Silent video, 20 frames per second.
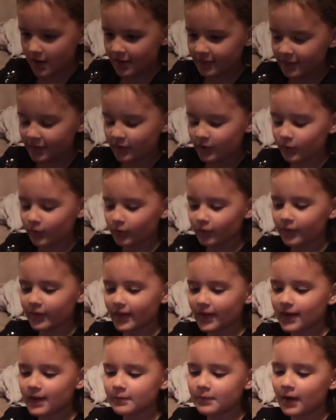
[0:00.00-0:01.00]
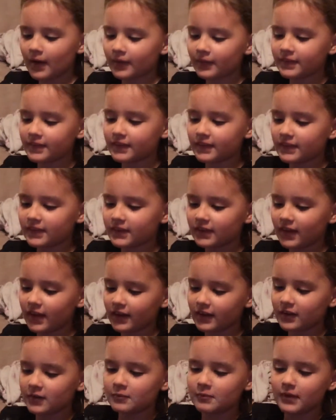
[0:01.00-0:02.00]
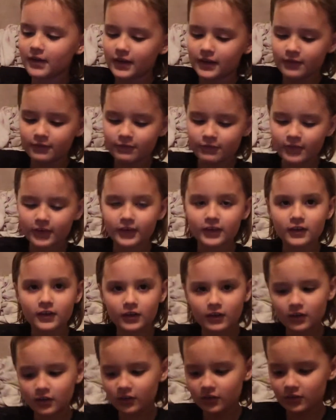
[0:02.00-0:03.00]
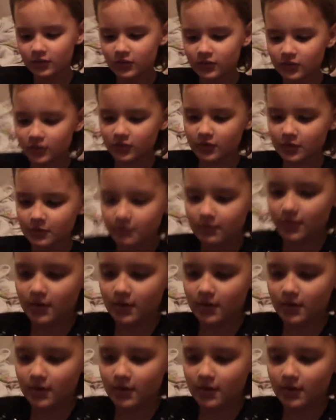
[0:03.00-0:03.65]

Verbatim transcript: And the cool thing about these Lego minifigures,